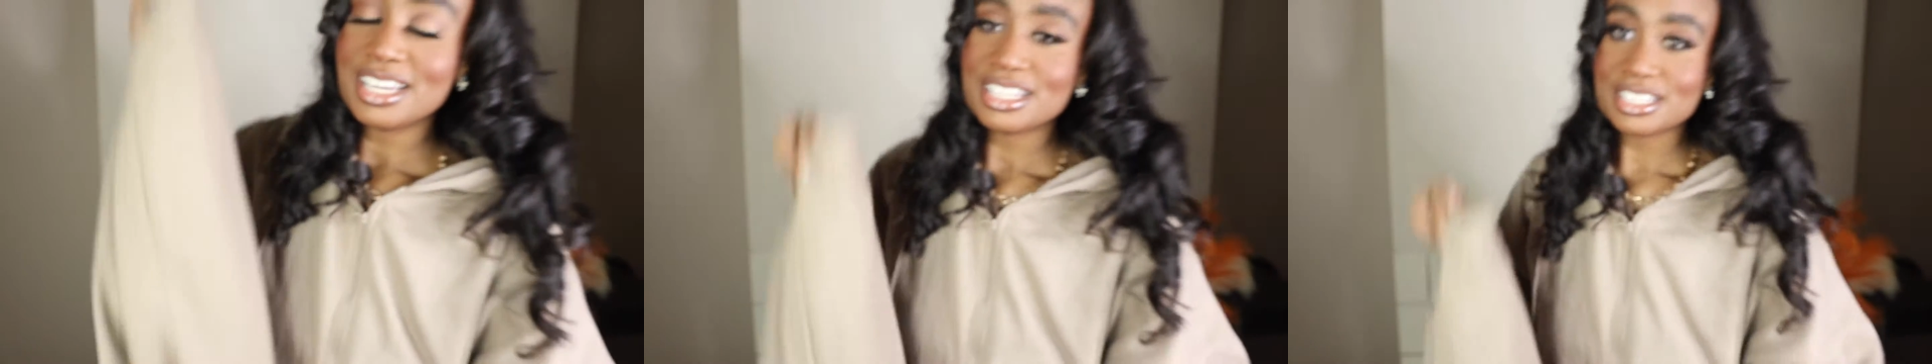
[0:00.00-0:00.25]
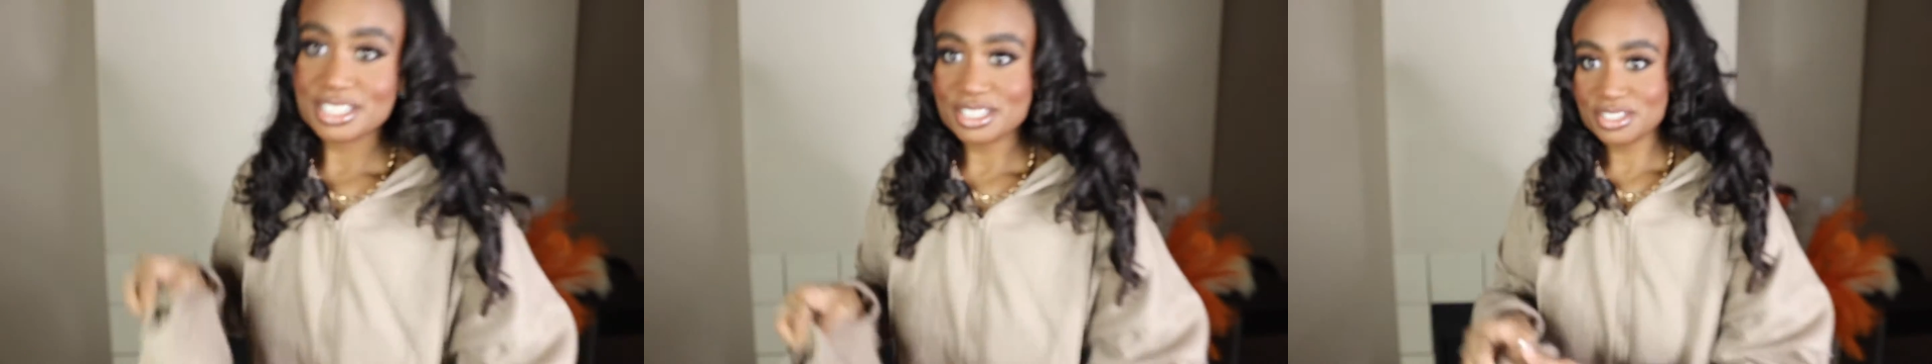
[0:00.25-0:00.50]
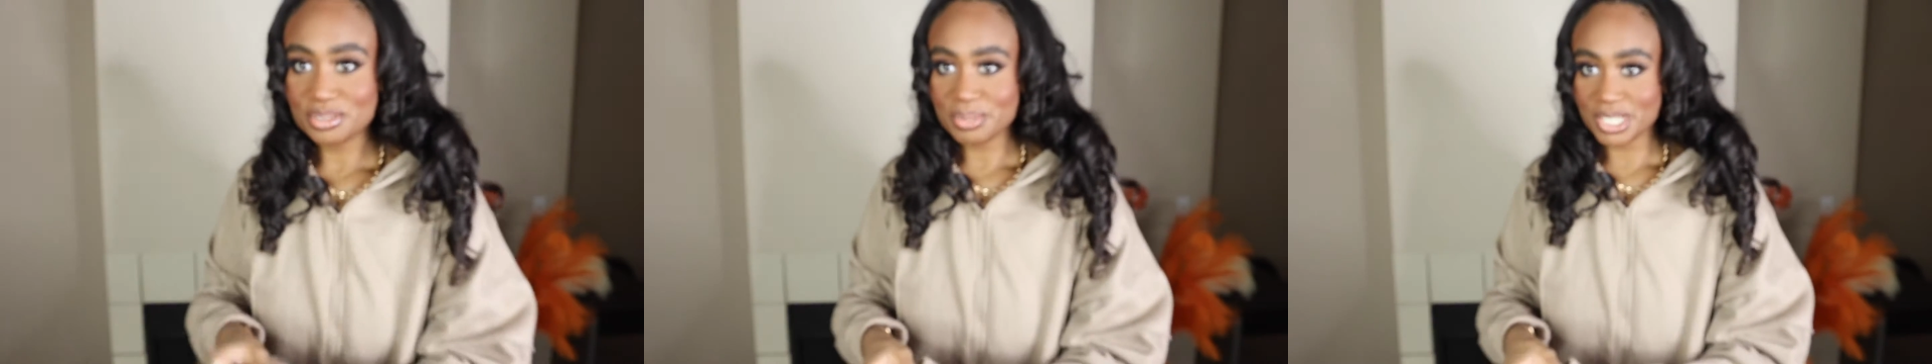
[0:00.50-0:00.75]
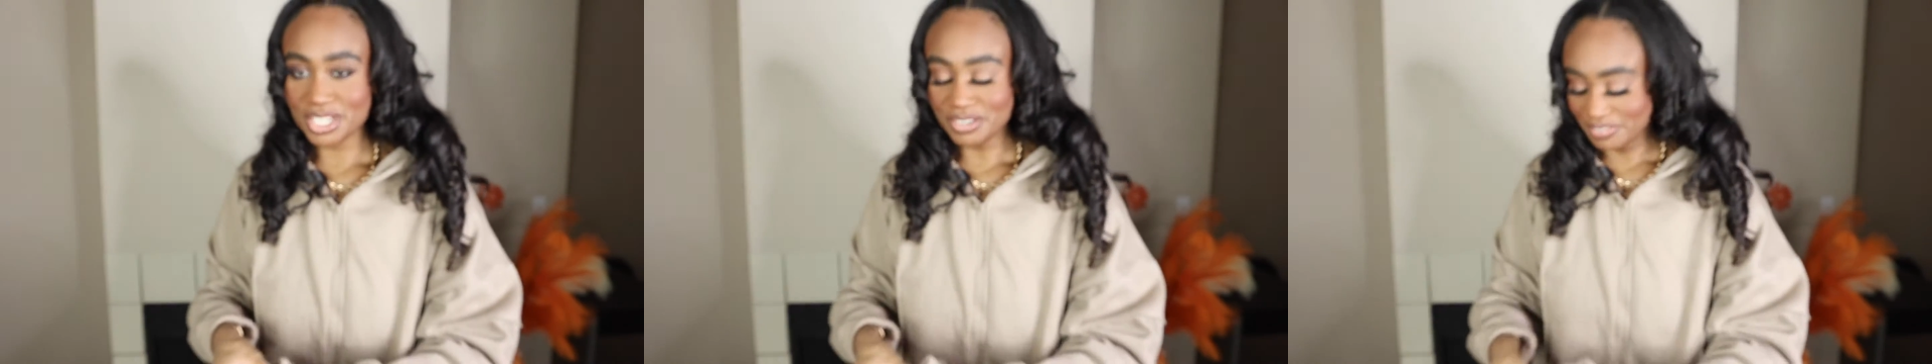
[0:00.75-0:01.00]
So just super
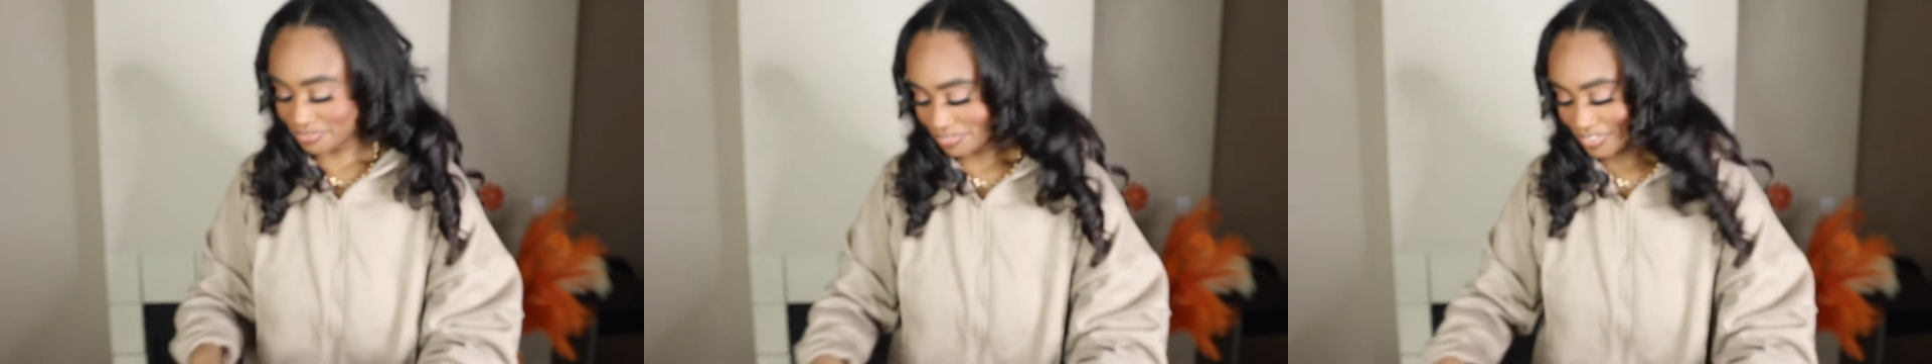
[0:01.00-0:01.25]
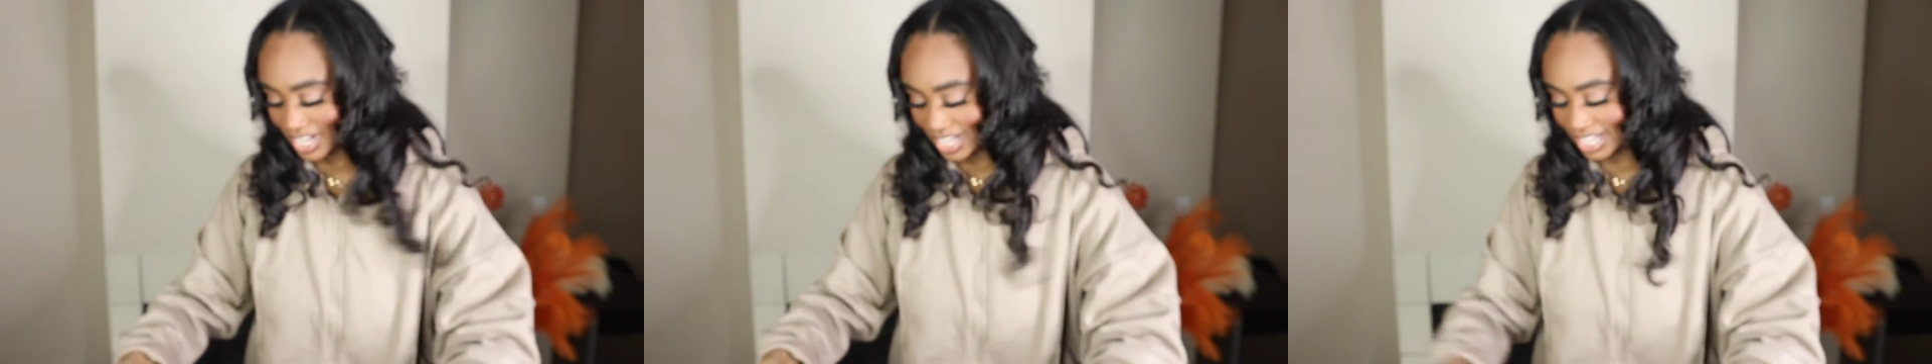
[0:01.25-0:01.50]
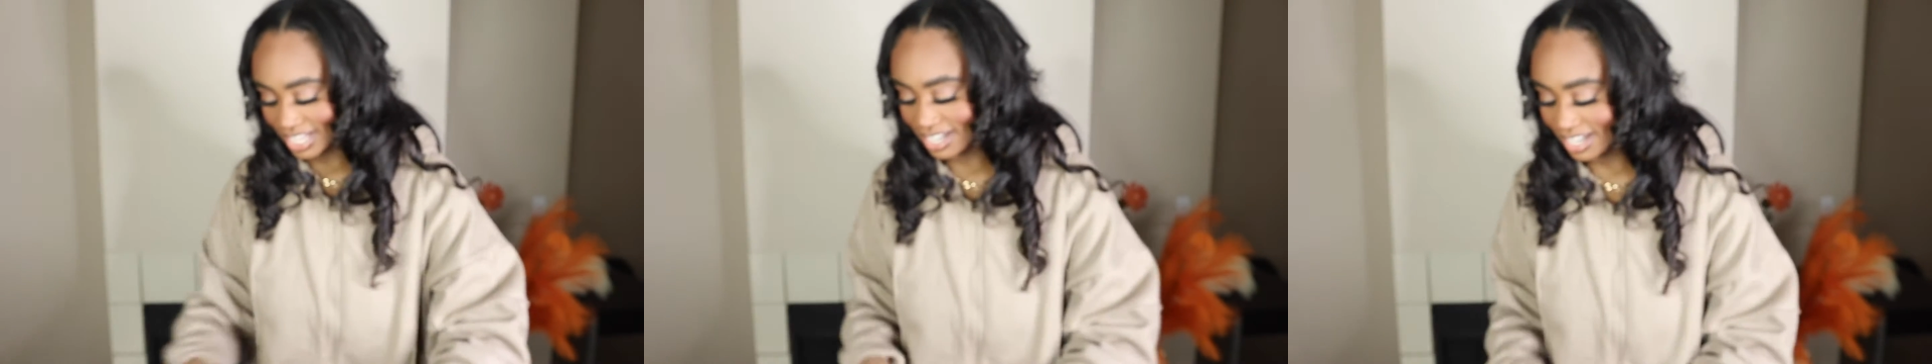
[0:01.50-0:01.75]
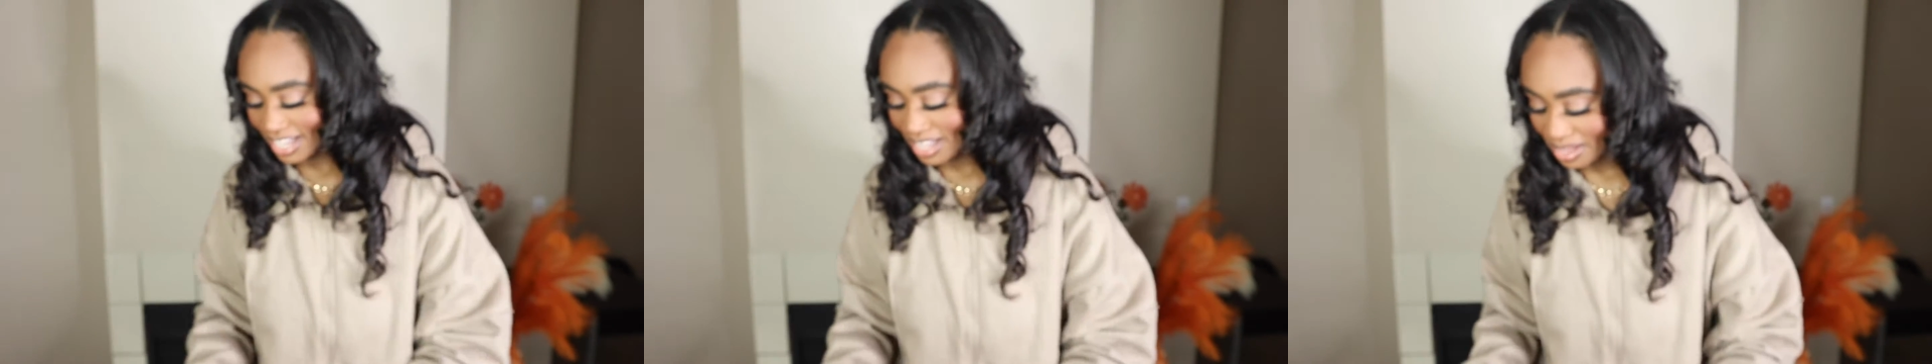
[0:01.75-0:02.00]
cute and fun,